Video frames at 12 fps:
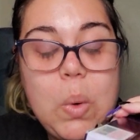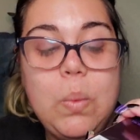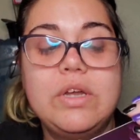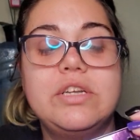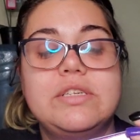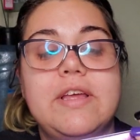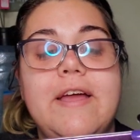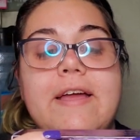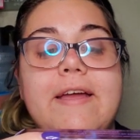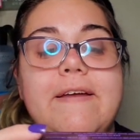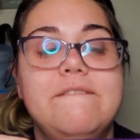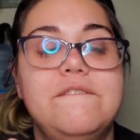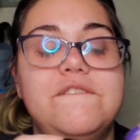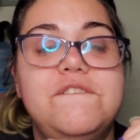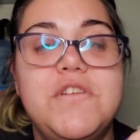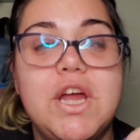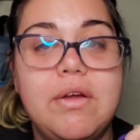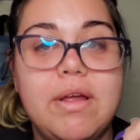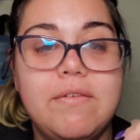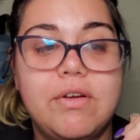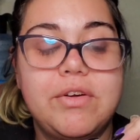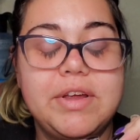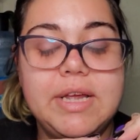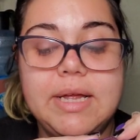which is a very,
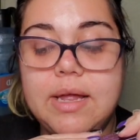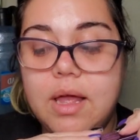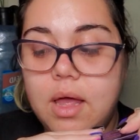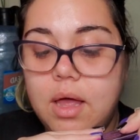very